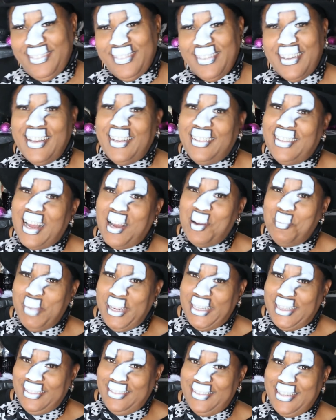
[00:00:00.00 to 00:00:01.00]
I'll
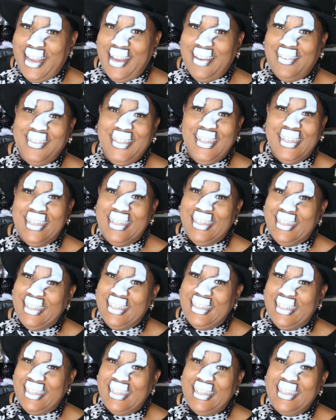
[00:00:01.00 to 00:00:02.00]
make the sound.
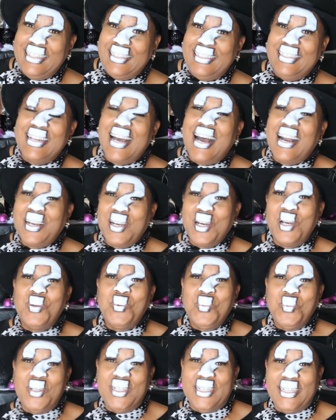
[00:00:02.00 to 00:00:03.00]
Knock
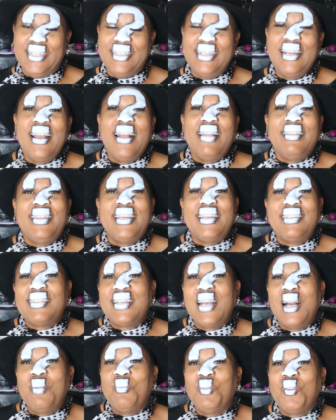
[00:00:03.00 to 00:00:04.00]
on wood. This
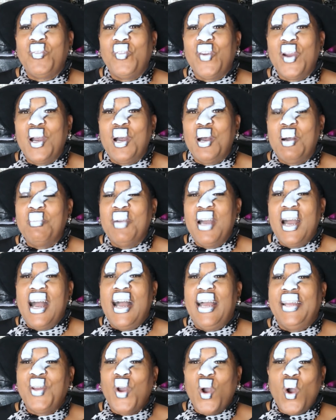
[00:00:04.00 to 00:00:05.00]
comes from
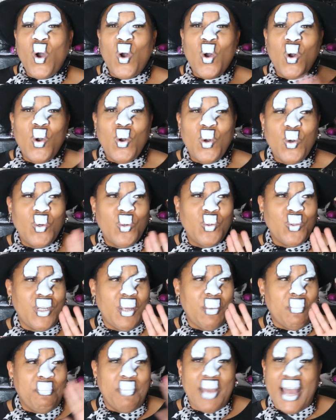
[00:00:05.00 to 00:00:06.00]
an
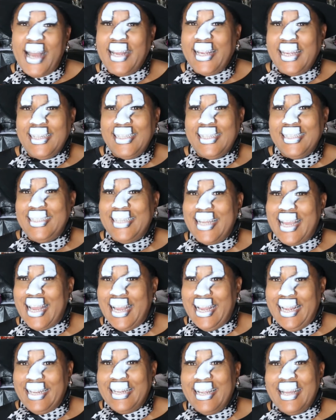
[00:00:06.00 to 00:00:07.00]
old, back in the
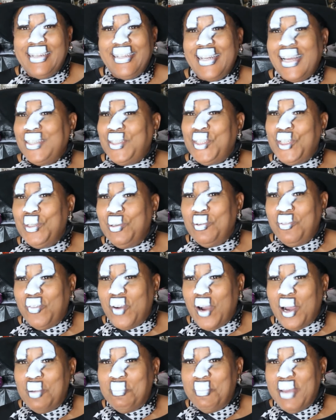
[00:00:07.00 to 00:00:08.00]
day, not too
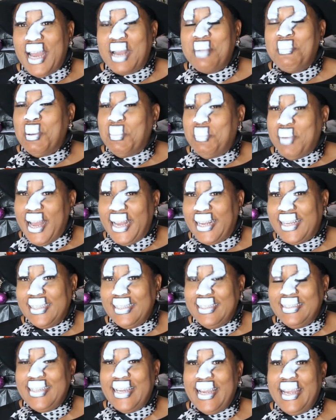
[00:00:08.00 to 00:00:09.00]
far back, but back in
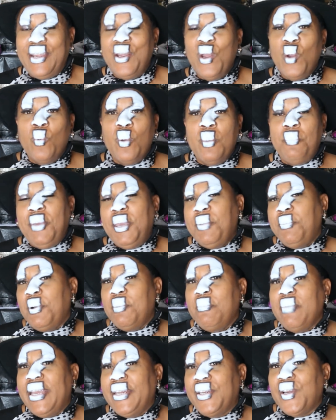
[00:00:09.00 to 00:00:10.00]
the day when people
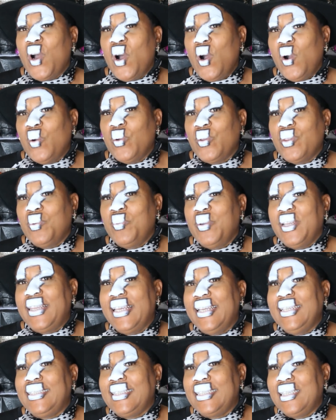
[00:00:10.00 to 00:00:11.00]
made an oath. What
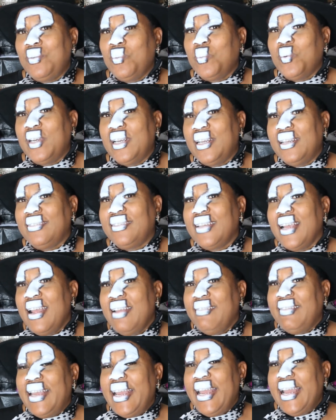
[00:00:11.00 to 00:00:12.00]
they did was
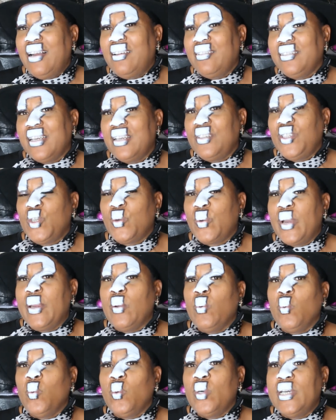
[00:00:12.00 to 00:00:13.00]
they held onto a
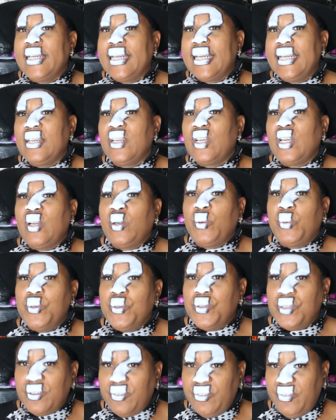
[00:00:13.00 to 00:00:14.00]
wooden
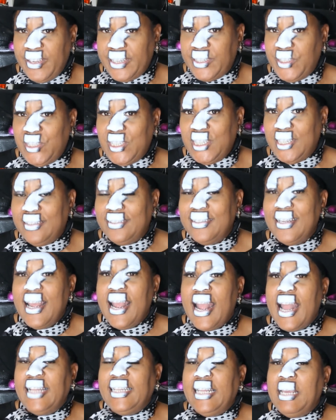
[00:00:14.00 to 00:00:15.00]
crucifixion
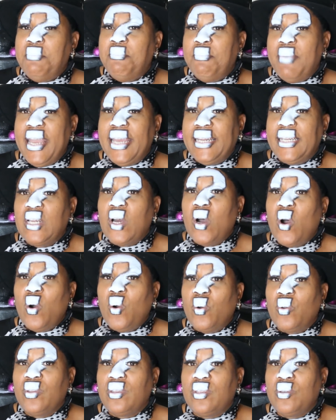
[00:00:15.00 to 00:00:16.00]
and they made an
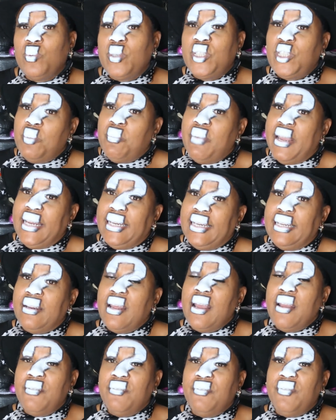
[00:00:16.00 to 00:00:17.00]
oath, which made it
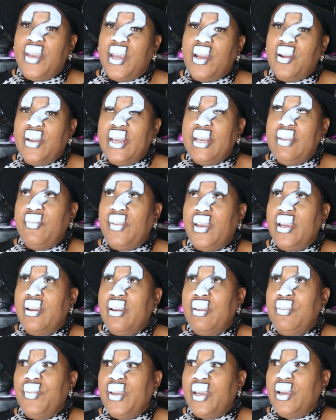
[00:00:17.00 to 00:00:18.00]
very,
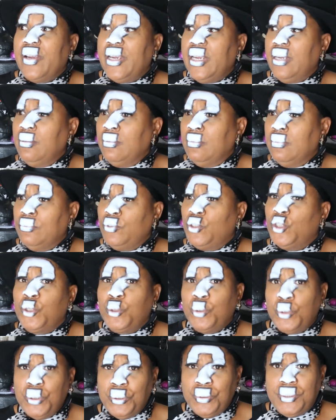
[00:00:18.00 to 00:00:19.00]
very, very
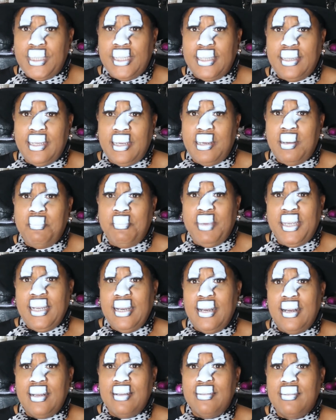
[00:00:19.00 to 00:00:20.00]
true to them
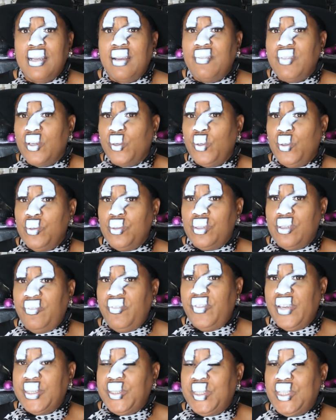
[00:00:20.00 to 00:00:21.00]
because of the
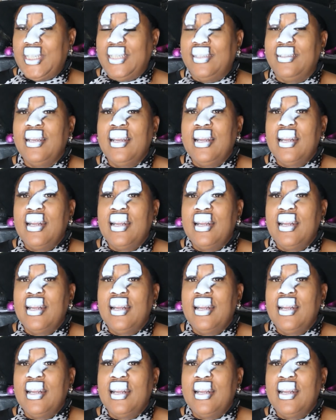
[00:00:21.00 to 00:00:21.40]
crucifixion.